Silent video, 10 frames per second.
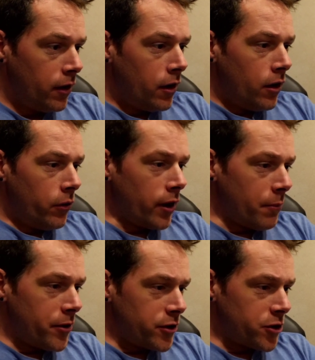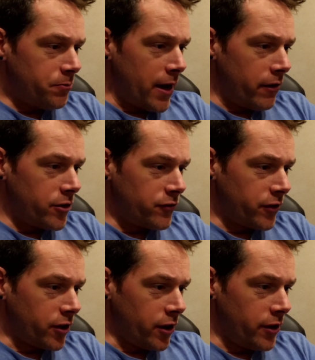When I purchase batteries for the
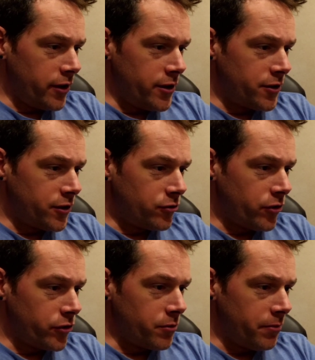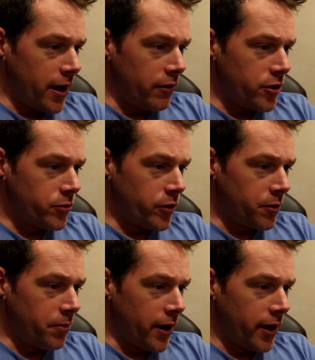cart, is the Trojan batteries worth
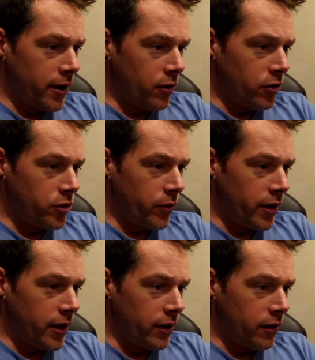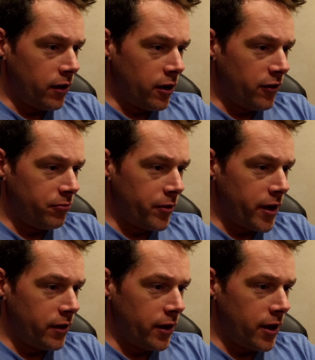buying, or do I get an
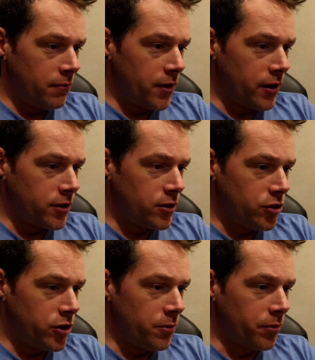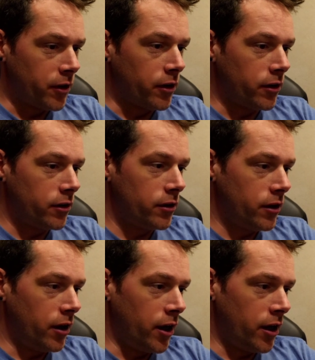off-brand name that is cheaper?
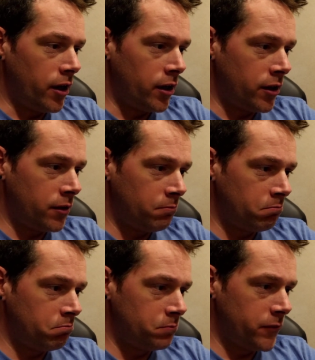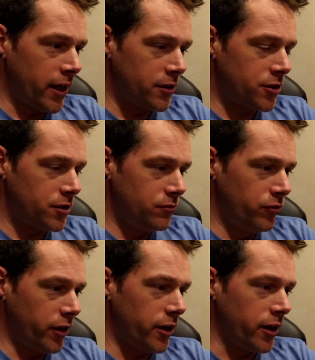That's
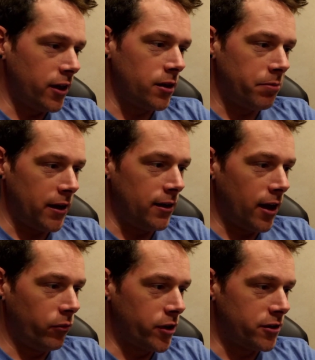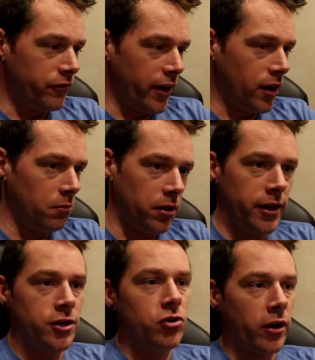really going to depend on what's available
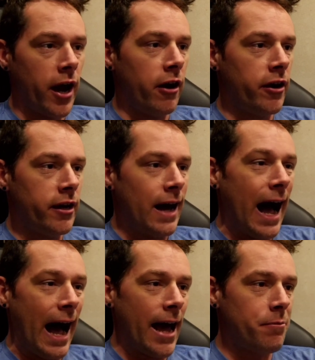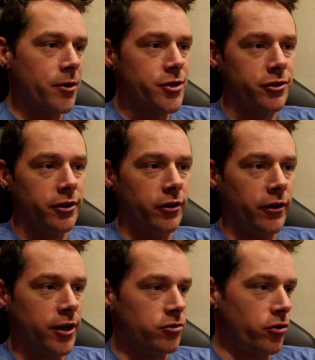in your area. I personally don't
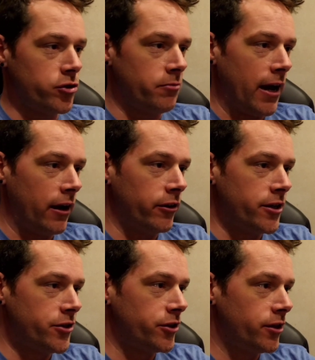like Trojan batteries.